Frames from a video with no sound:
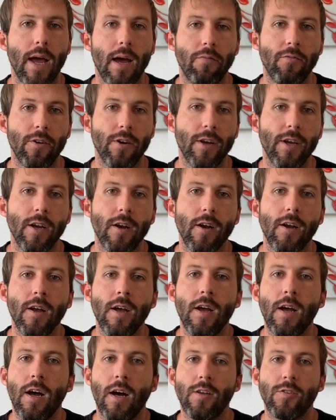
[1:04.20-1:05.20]
after here.
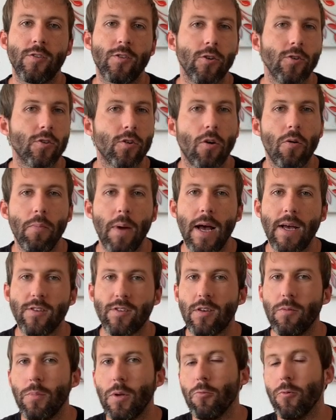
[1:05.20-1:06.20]
A surgical
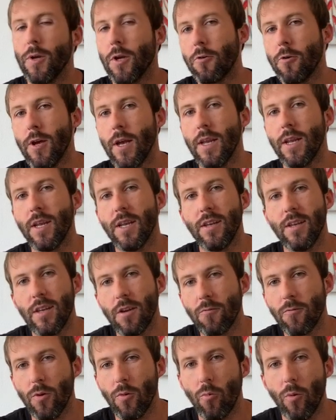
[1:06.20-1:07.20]
mask can be recreated in
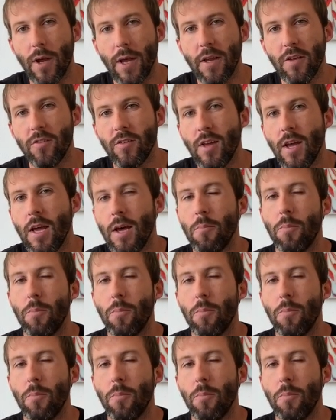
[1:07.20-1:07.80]
different ways,